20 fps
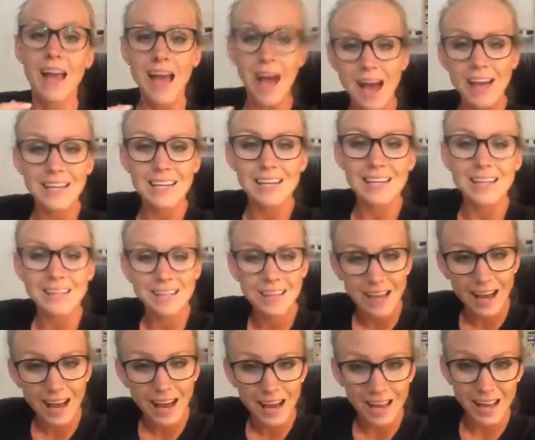I needed
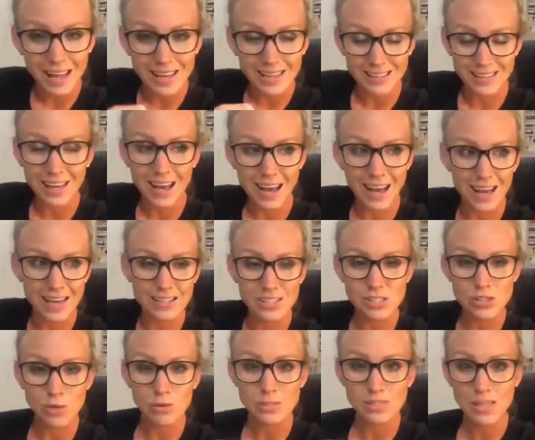a guide.
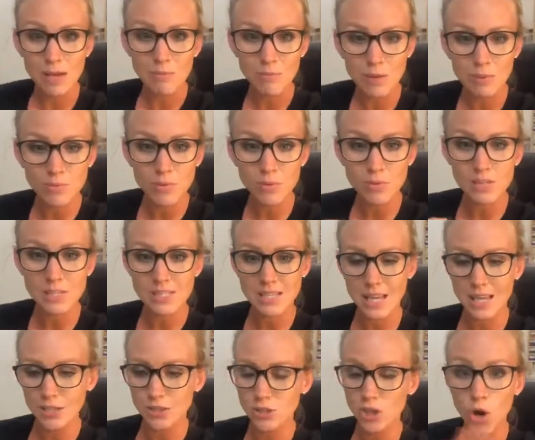So some people will
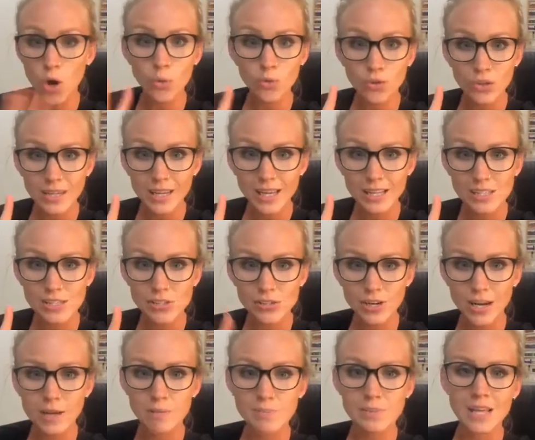say, don't look at
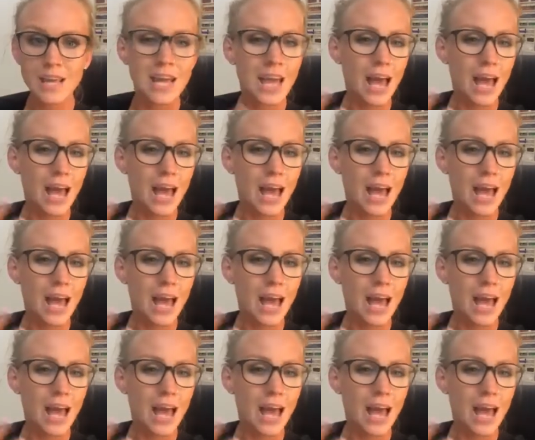scripts.